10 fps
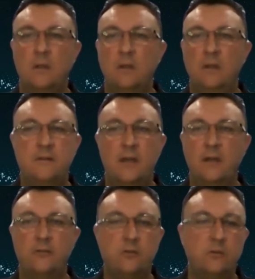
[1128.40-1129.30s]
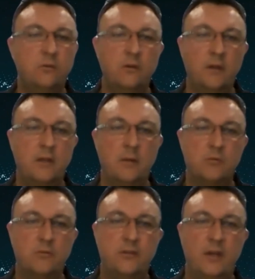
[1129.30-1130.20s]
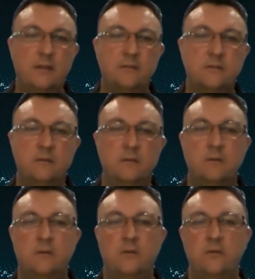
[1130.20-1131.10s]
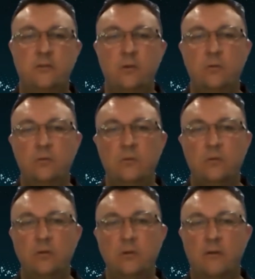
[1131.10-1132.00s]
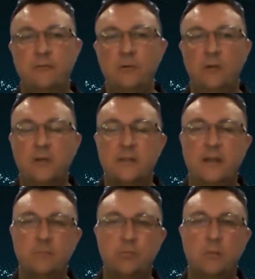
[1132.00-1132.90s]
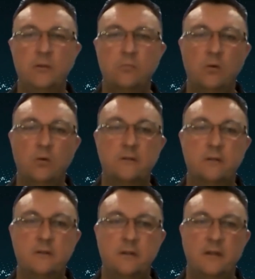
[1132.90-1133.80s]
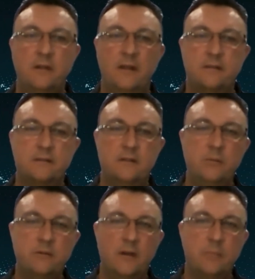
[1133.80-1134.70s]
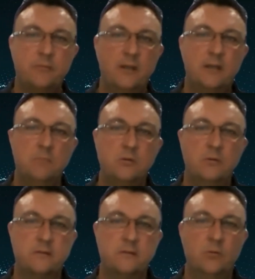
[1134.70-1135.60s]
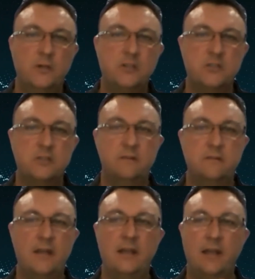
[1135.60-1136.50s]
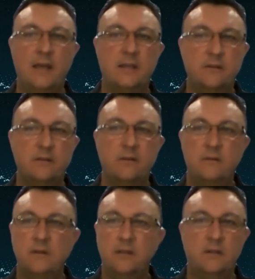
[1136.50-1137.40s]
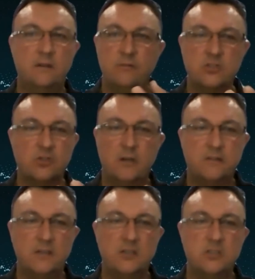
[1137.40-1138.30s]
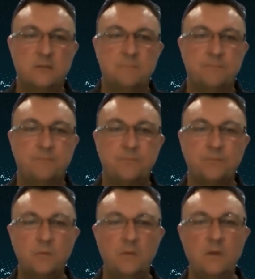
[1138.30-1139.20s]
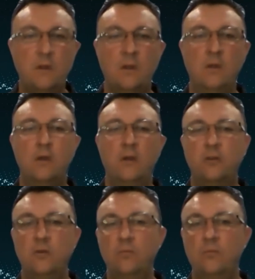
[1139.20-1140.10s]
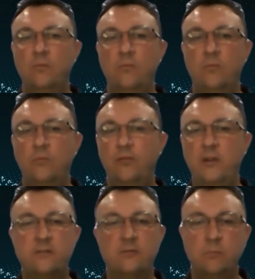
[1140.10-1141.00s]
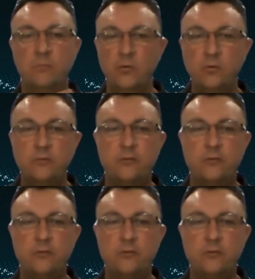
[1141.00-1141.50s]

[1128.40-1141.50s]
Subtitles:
down to a number of days. So I feel like that's probably what has limited uptake in mineral exploration, is that lag in the visualization. So fleets removed,